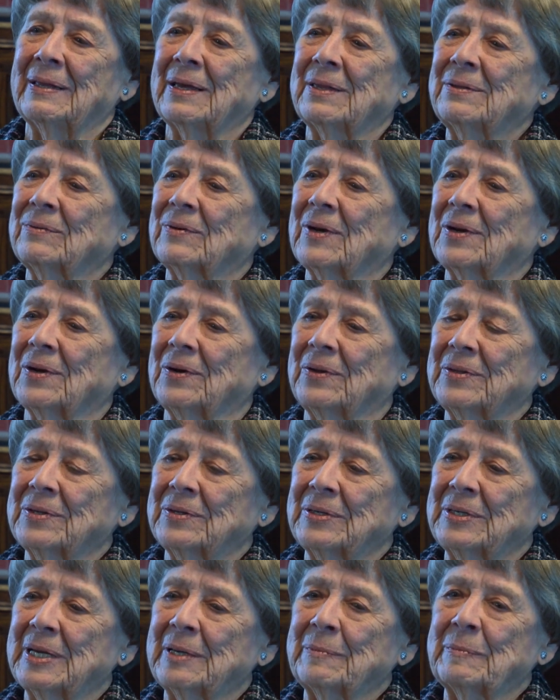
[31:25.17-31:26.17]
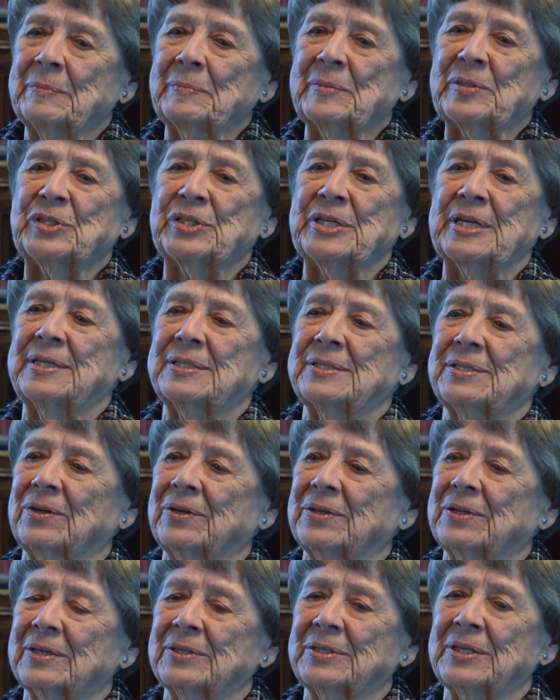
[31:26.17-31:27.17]
they threw out all their Enigma machines,
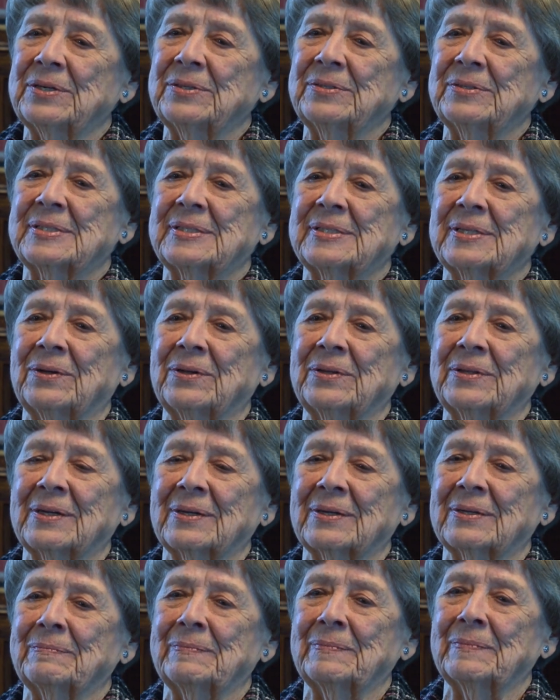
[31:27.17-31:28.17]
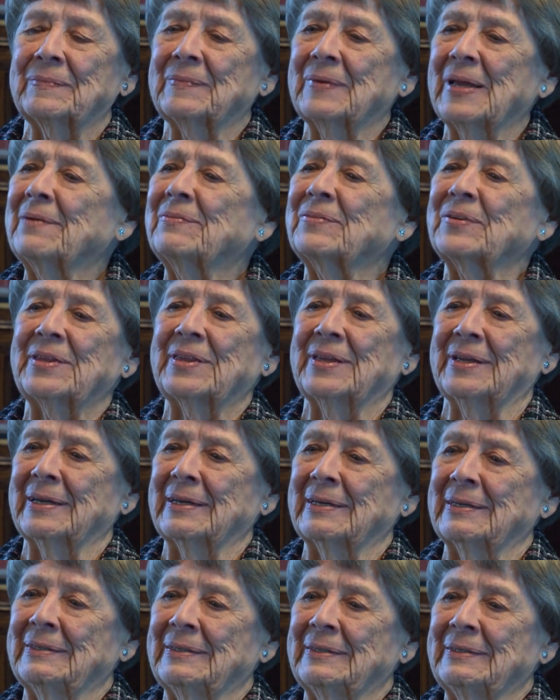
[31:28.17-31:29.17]
all their notes, all their
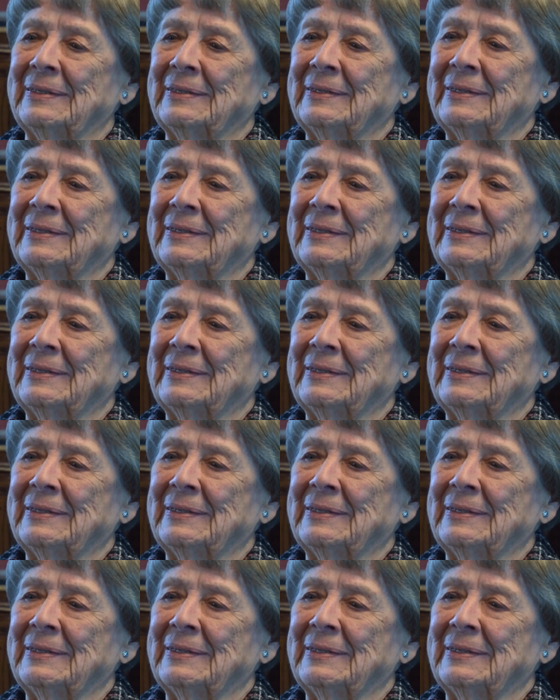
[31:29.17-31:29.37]
everything.